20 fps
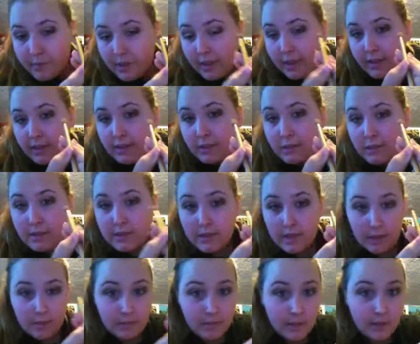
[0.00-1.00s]
And then do the
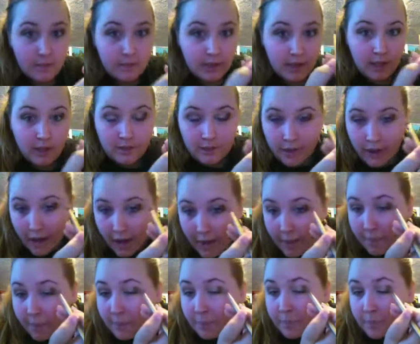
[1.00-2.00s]
same thing with the other eye.